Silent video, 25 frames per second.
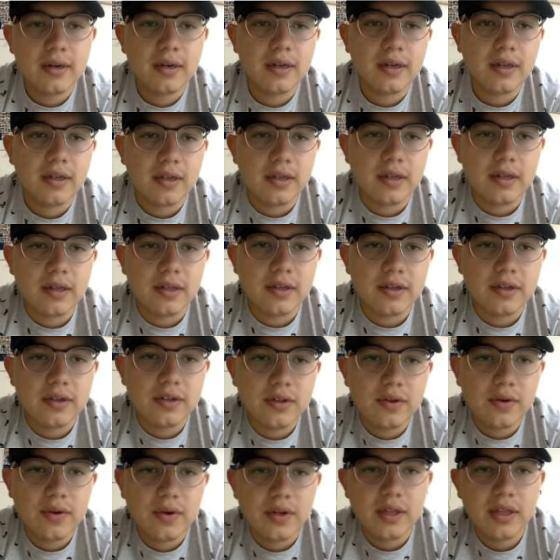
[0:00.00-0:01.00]
and the
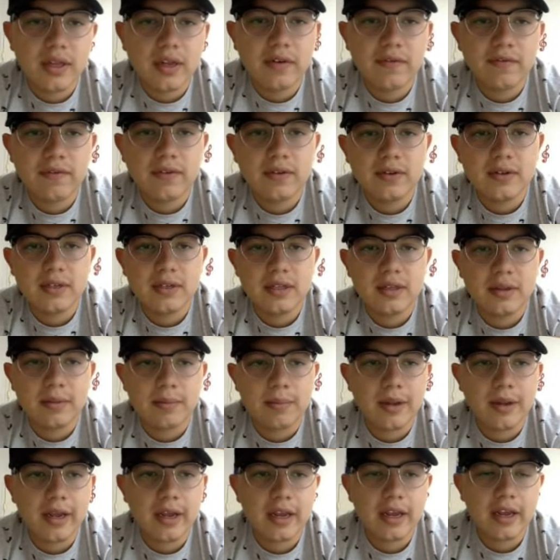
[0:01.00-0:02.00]
student then fills in the
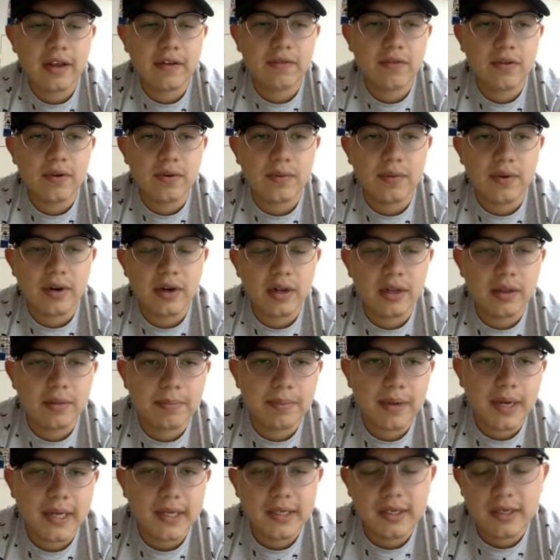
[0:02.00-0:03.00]
blank after reading the
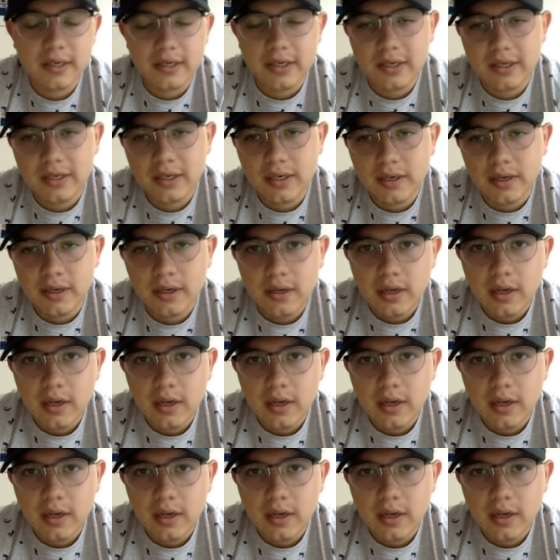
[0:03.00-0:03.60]
passage.